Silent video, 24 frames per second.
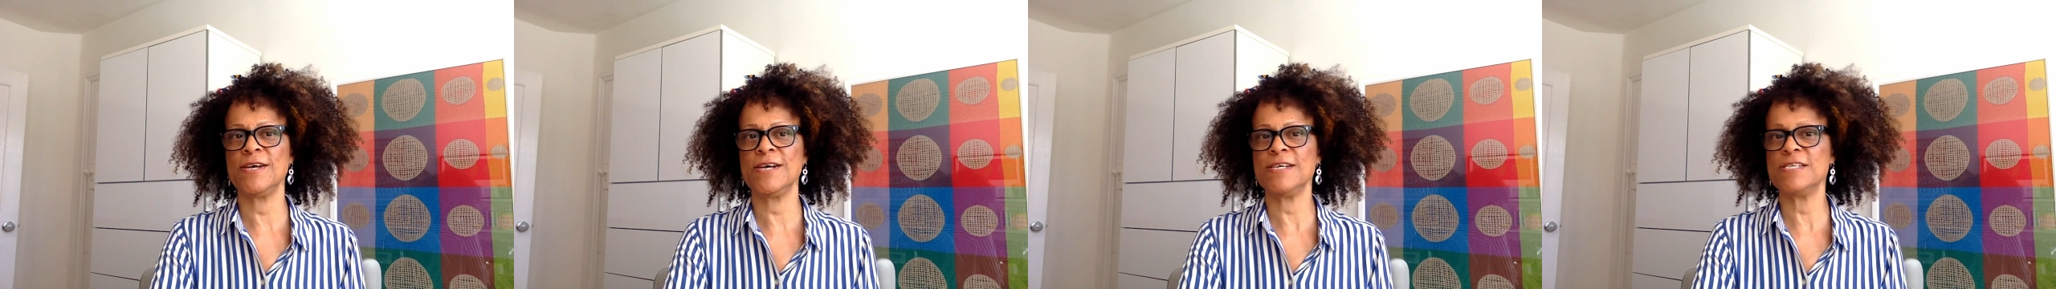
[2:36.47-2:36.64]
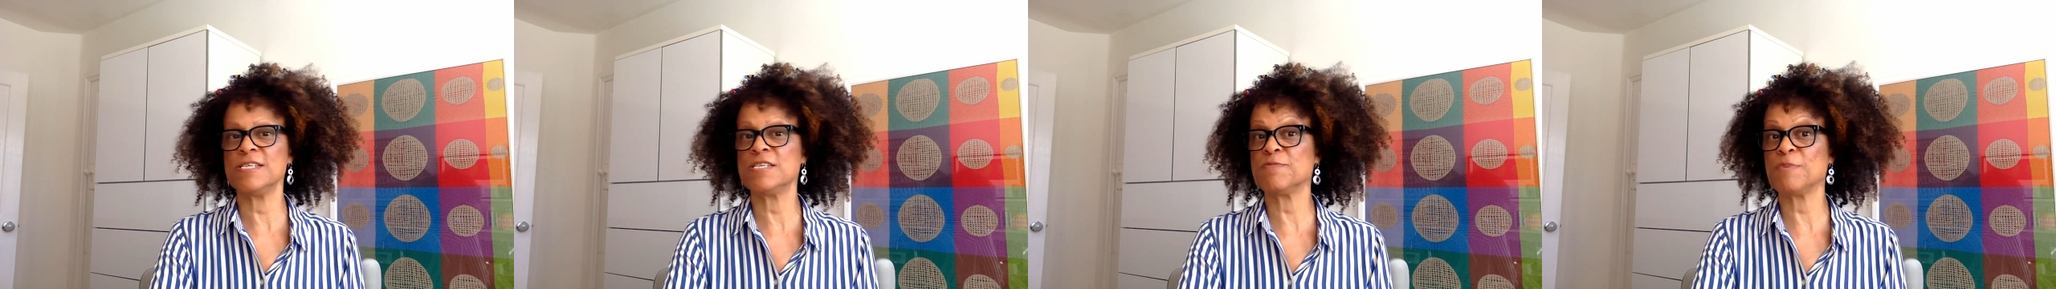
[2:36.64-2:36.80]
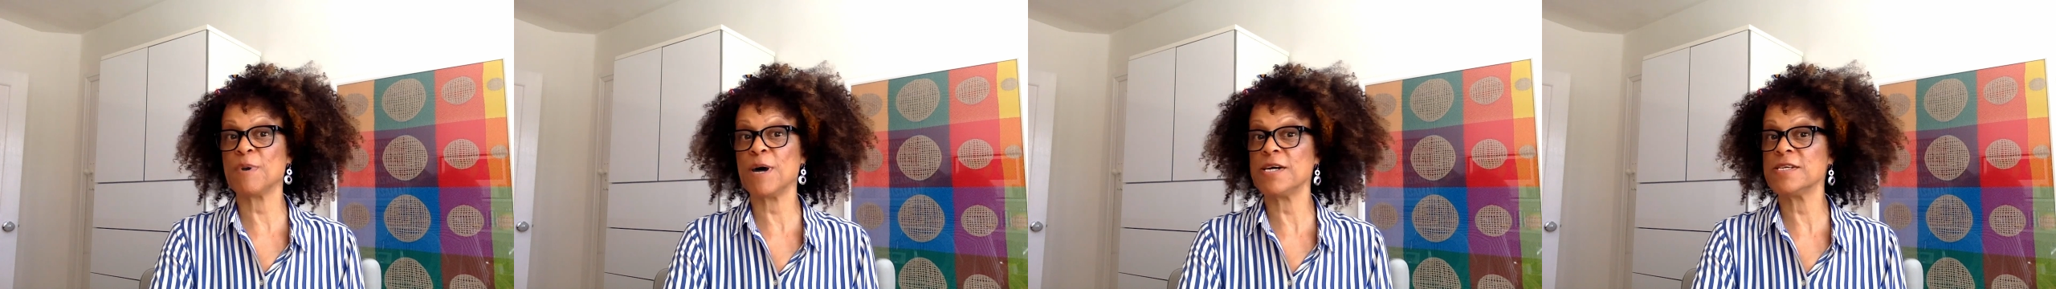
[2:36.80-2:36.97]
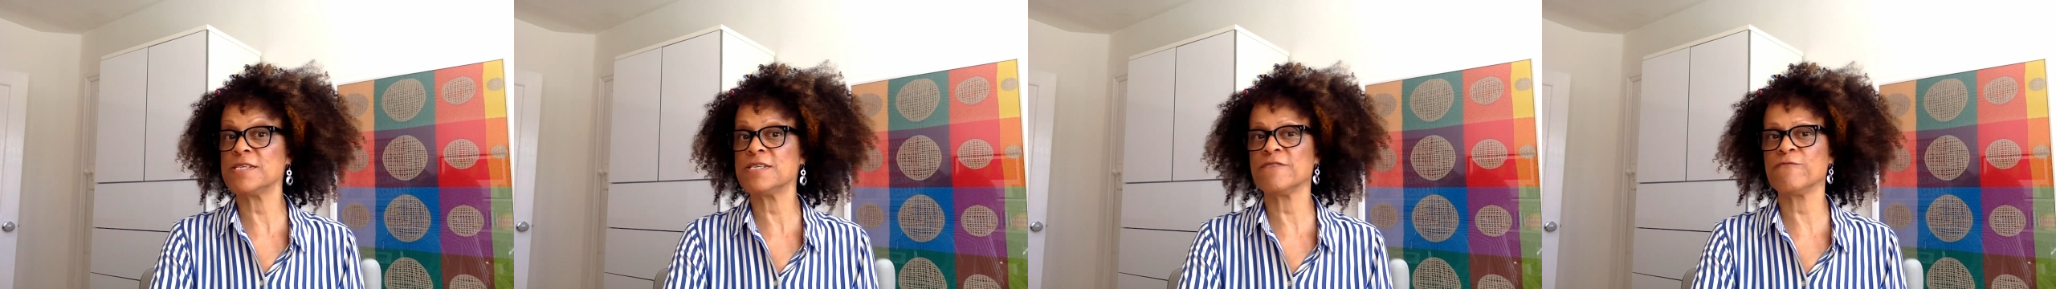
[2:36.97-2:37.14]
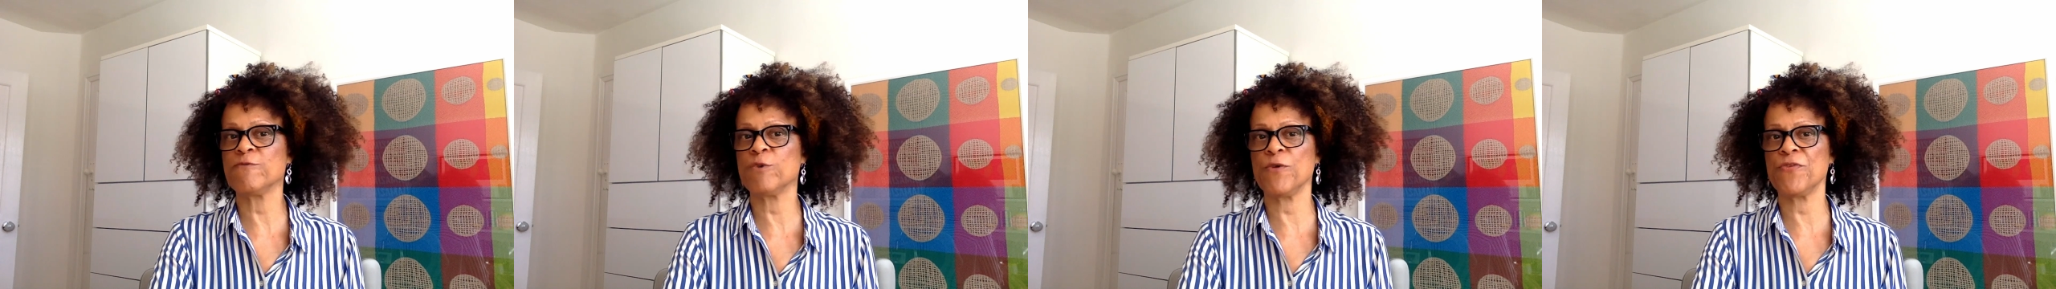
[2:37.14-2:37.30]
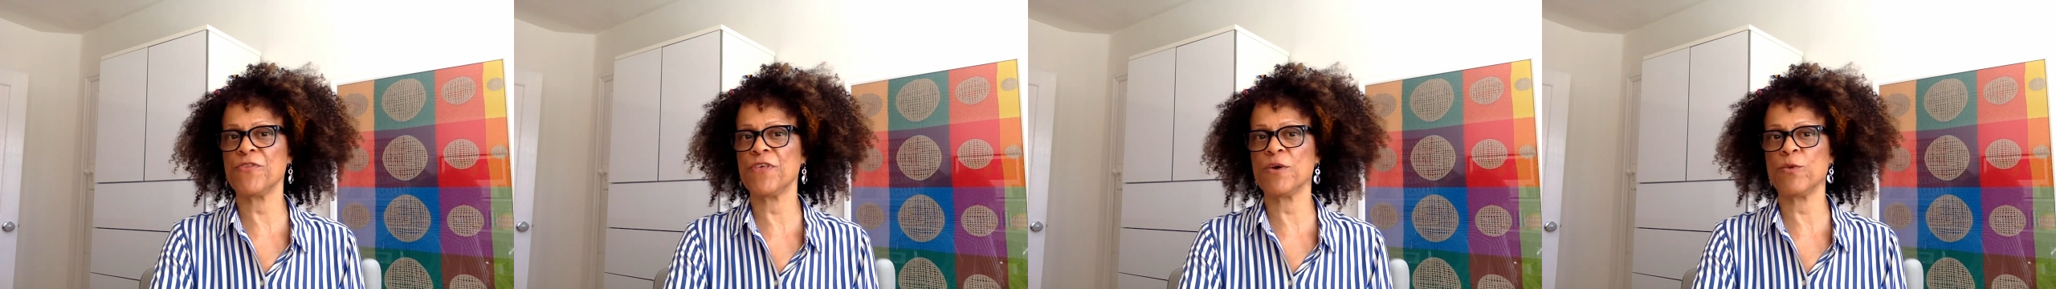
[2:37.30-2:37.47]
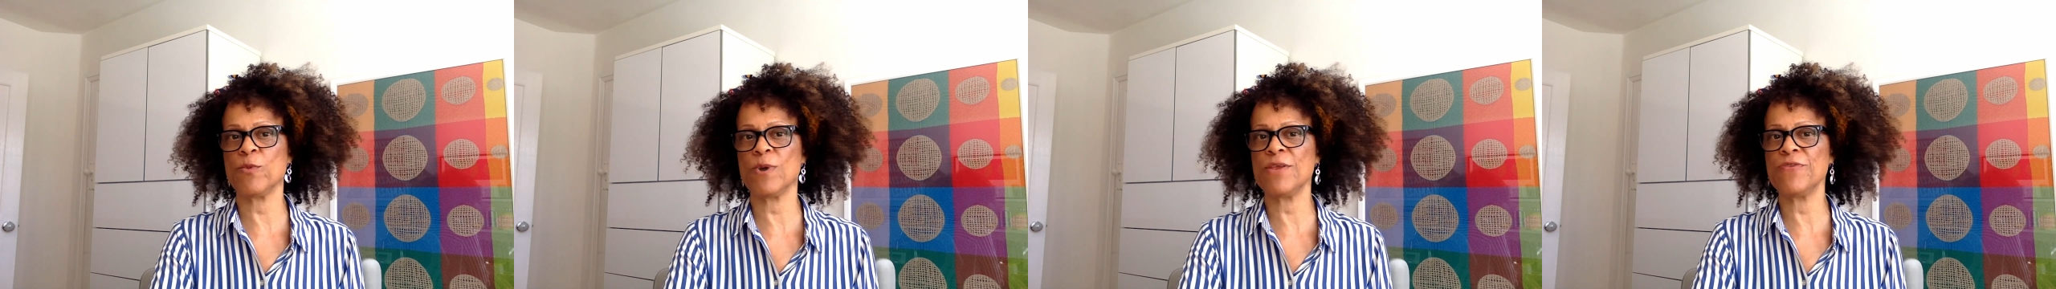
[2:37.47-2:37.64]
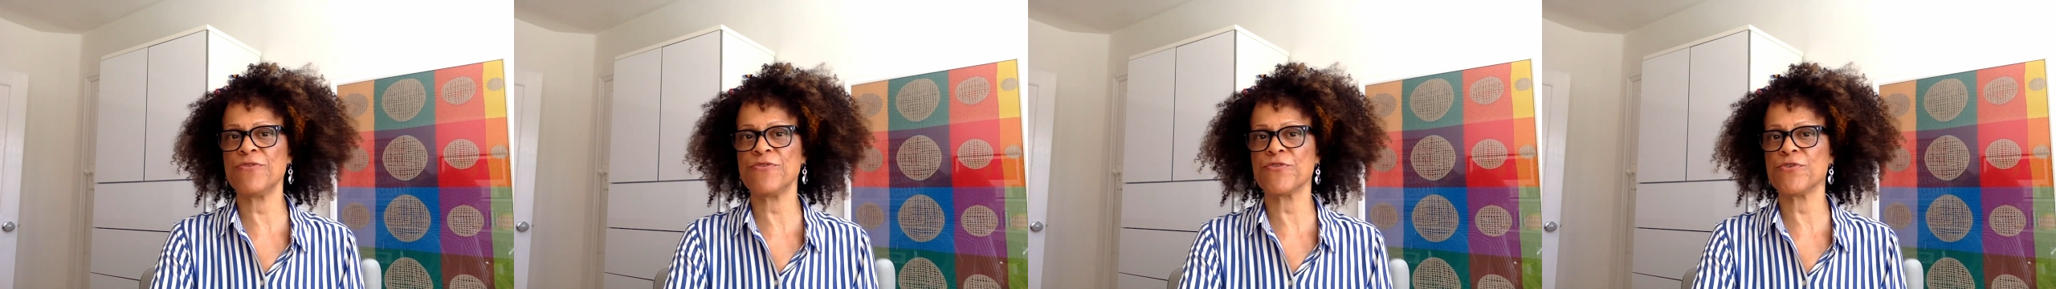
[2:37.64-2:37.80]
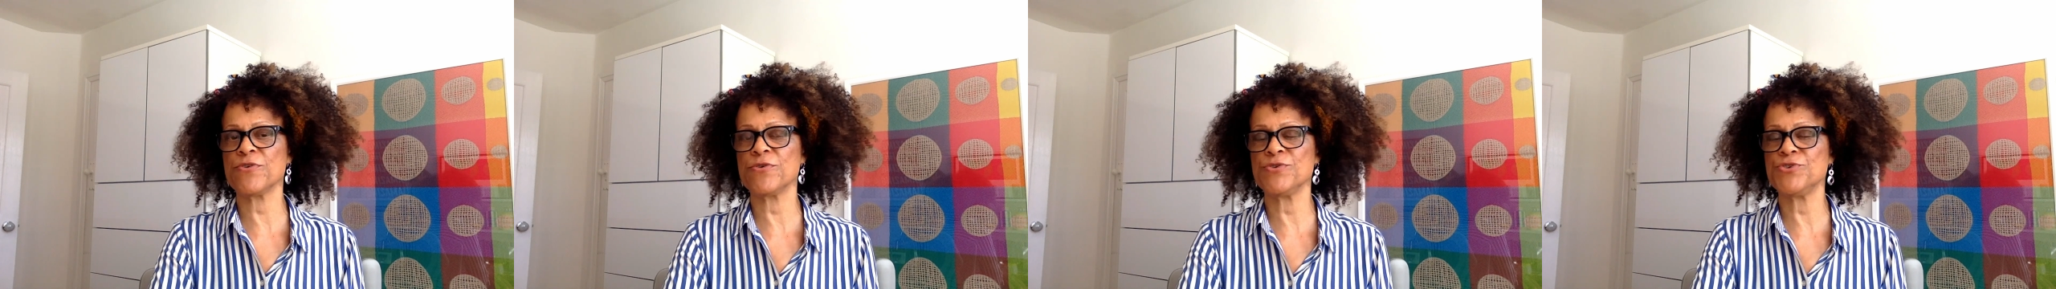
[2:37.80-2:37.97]
in spite of what they
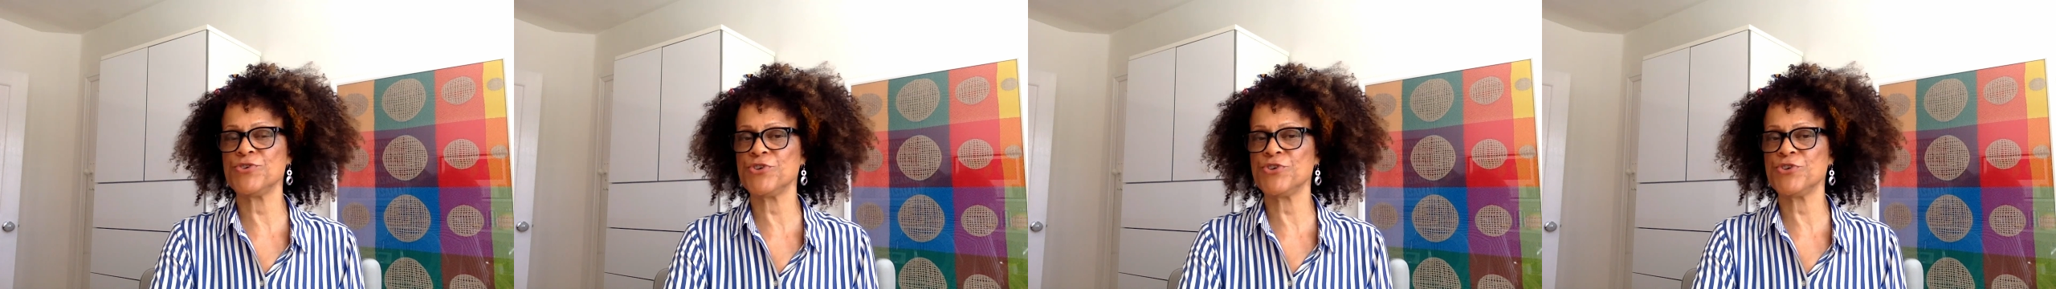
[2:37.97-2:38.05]
went through